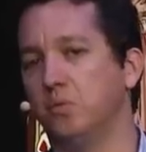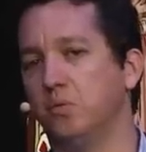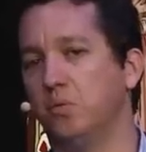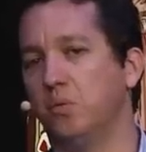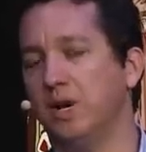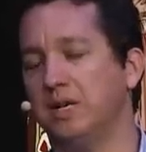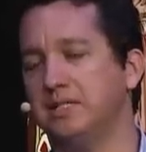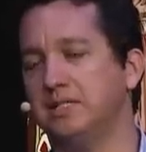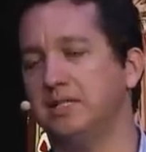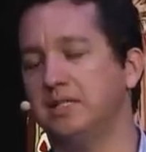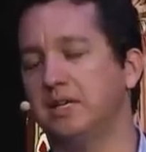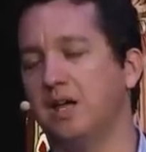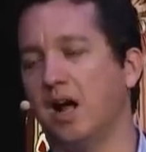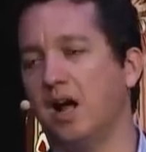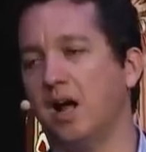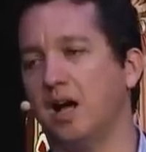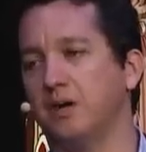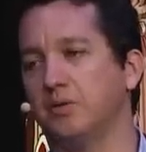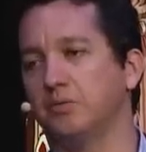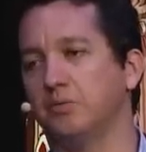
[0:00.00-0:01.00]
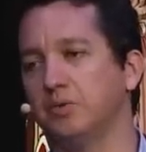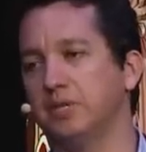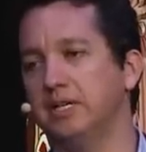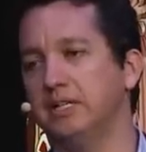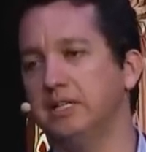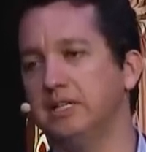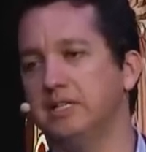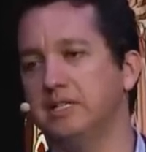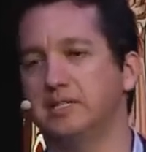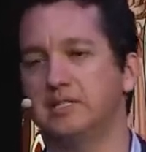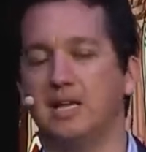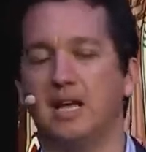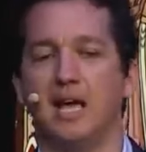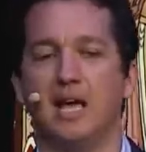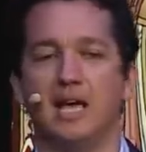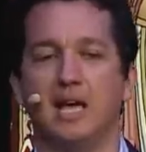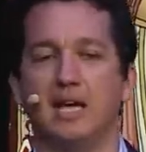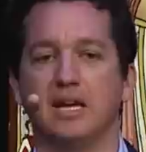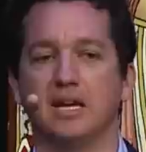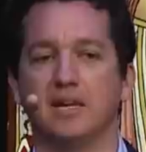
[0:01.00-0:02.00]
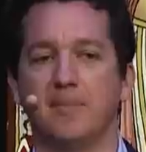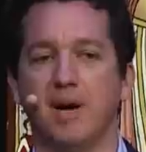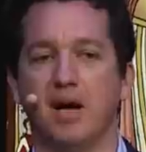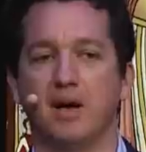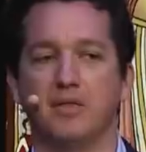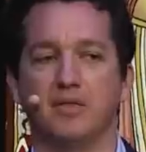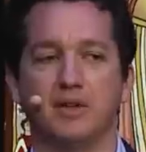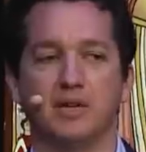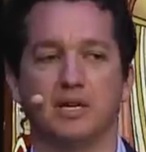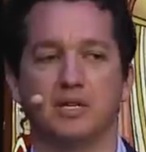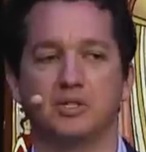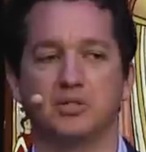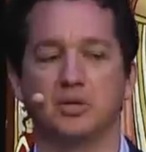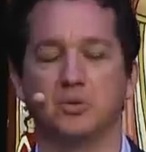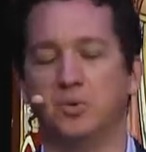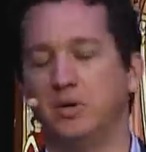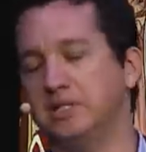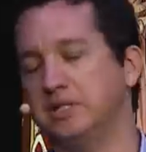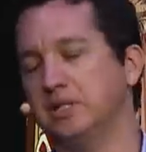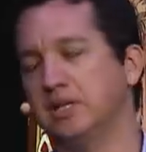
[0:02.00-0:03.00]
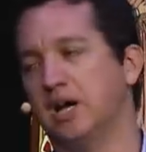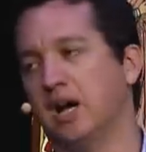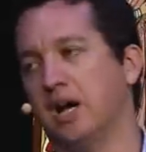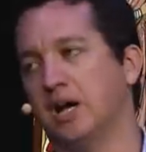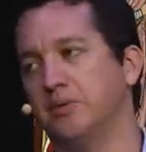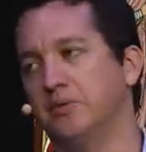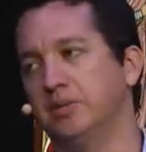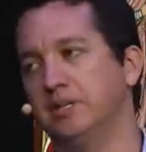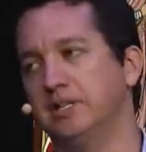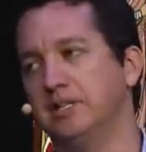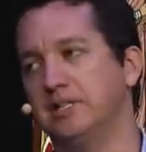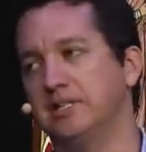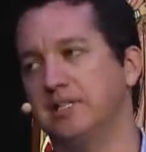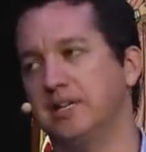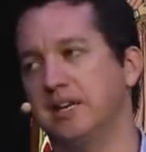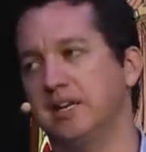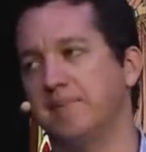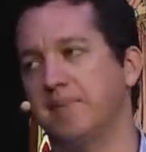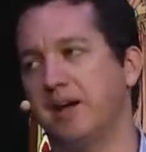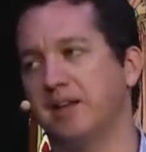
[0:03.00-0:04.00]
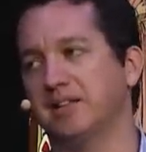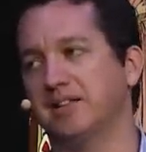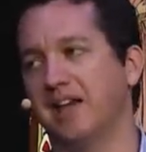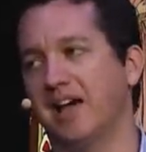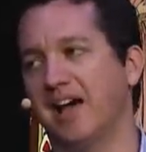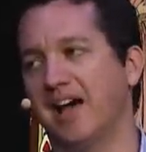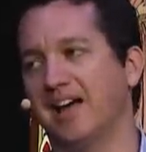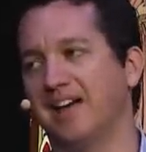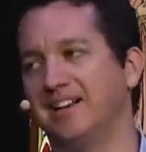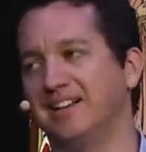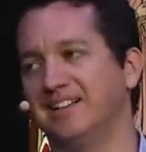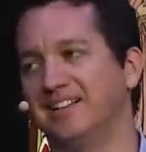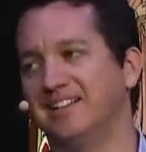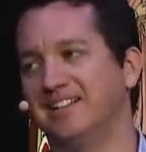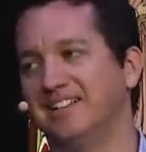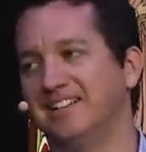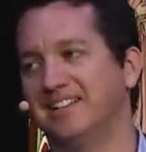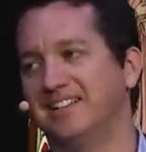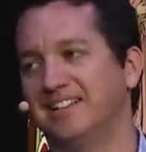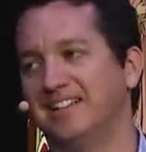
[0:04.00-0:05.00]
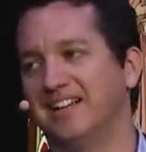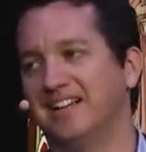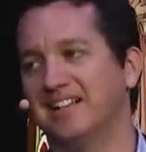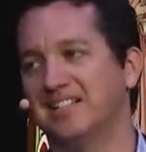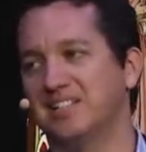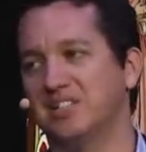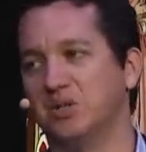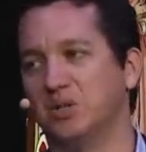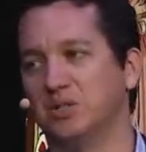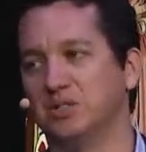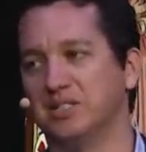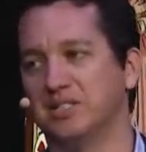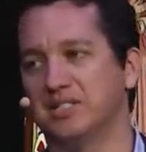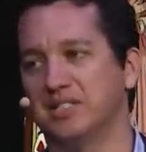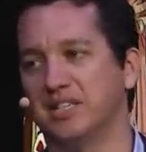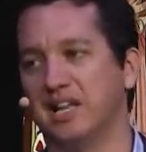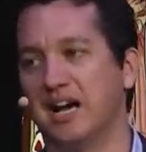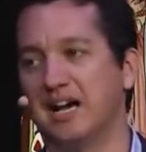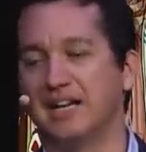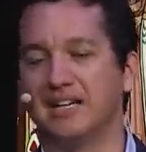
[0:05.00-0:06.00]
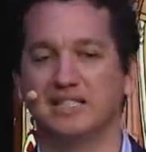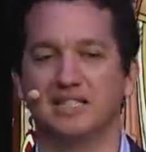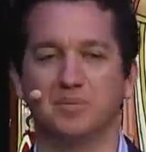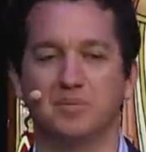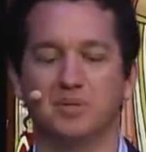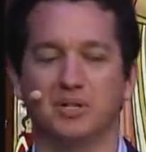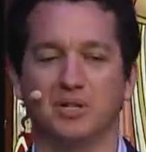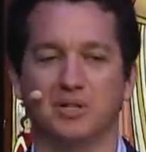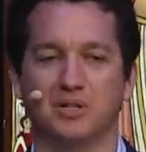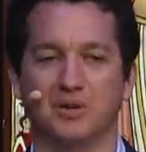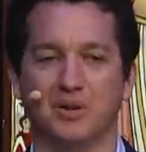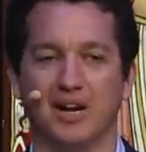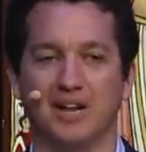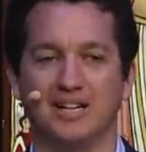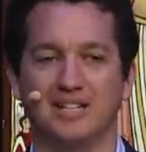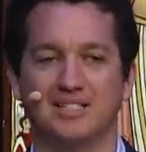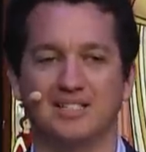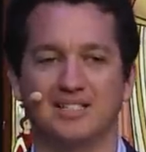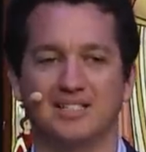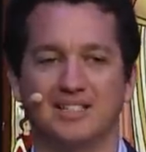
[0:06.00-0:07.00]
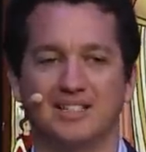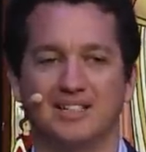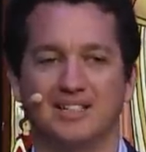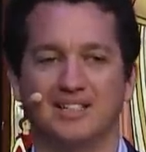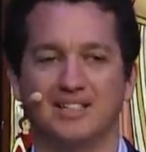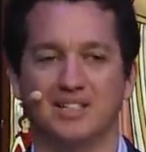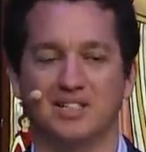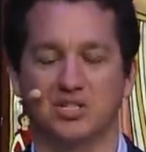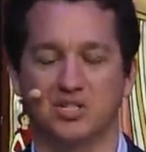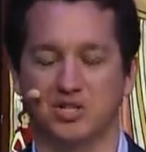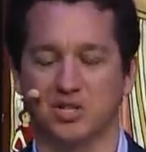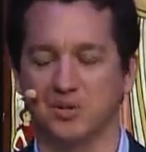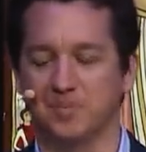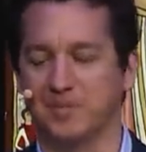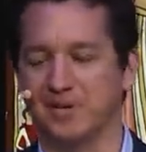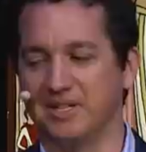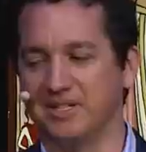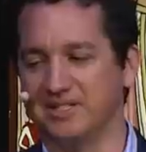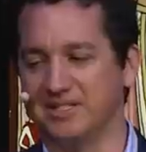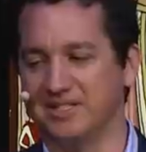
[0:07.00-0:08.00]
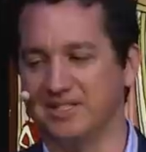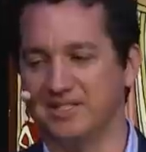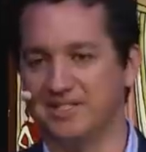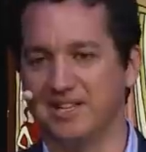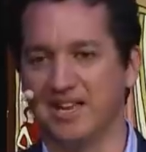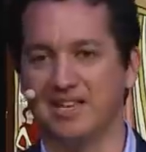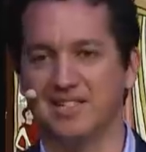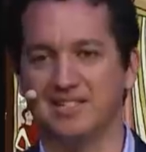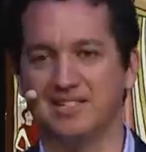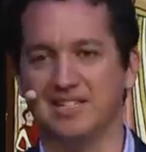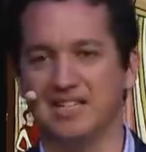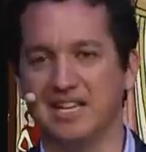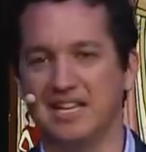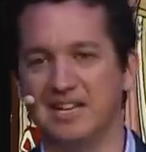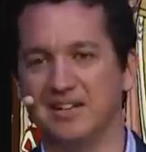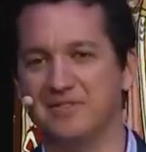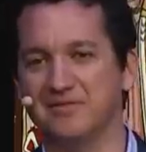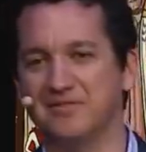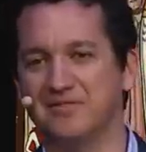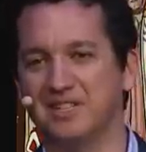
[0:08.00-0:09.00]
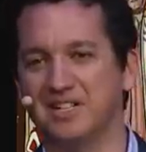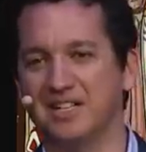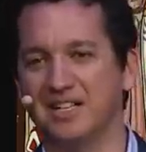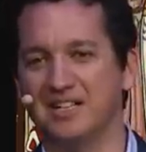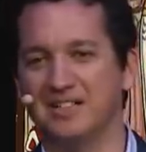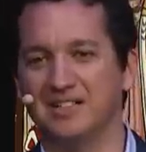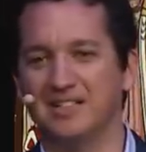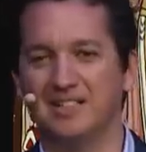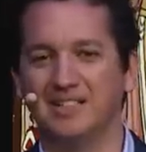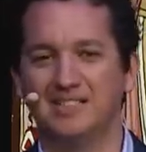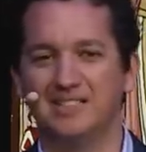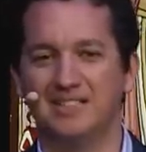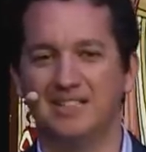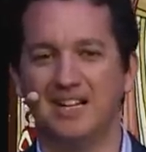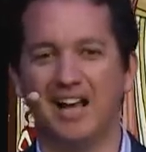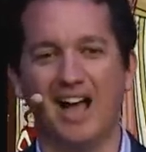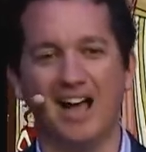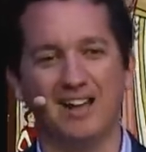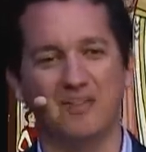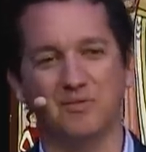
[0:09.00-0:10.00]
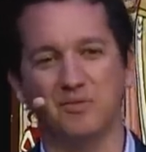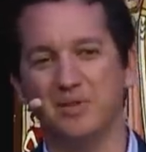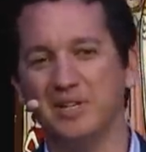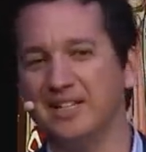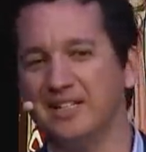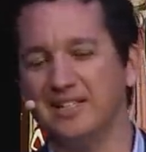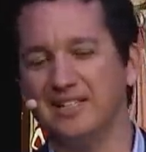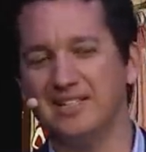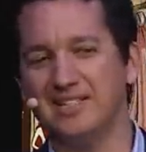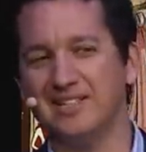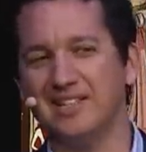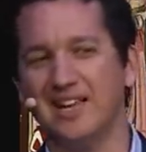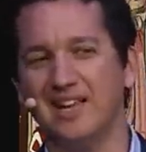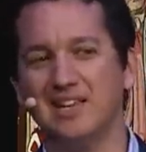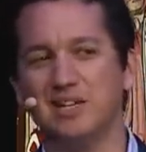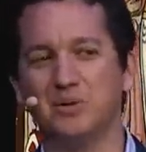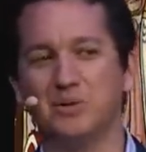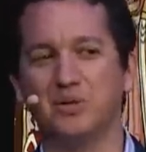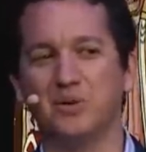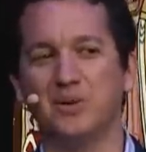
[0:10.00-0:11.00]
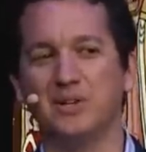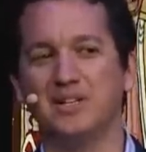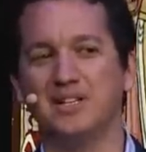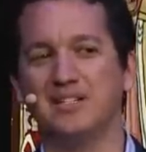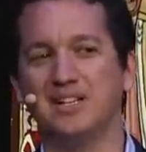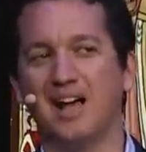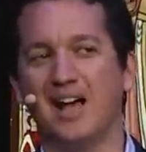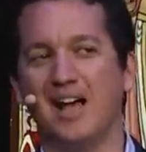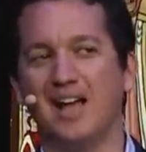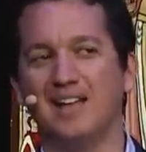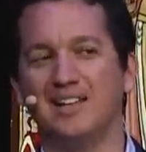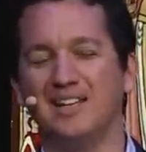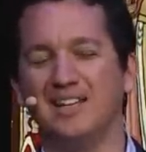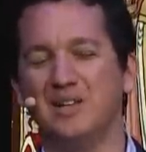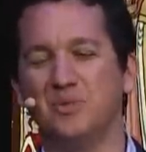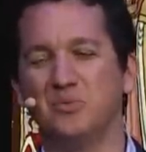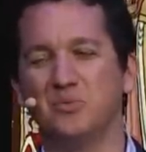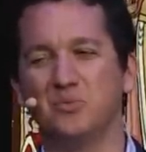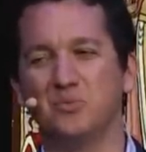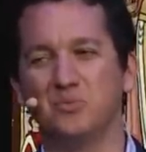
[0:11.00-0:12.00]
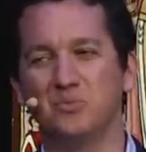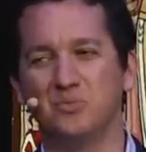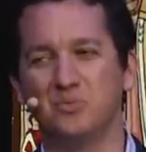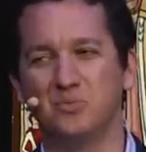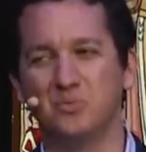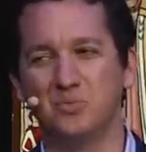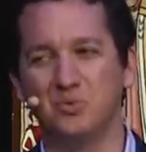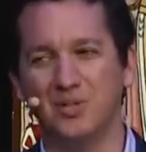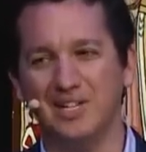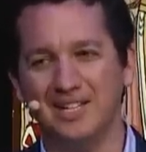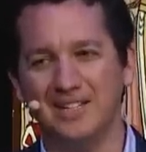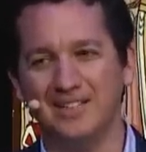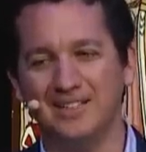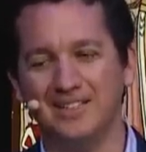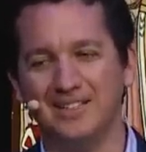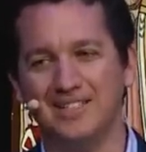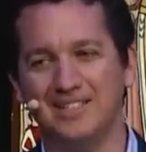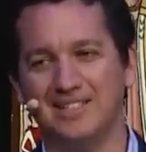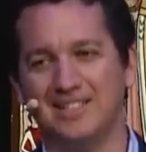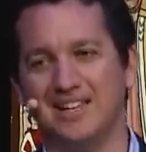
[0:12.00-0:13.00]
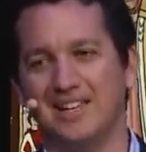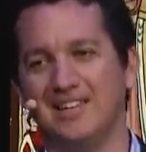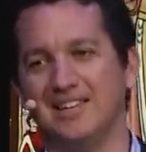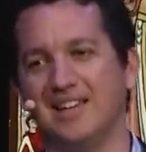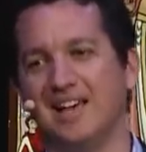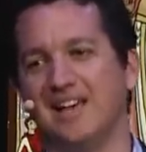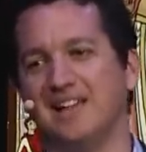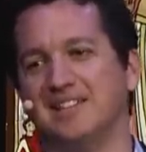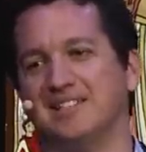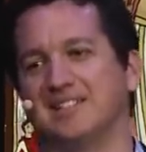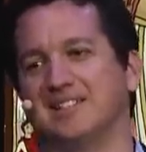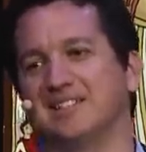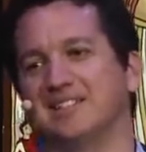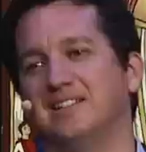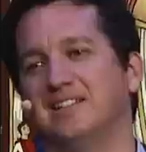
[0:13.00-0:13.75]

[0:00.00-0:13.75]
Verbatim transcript: what did God really say about this? Or what did God really say about that? That's the oldest lie in the book, right? The serpent says to Eve, Did God really say you were going to die? Did he really say that?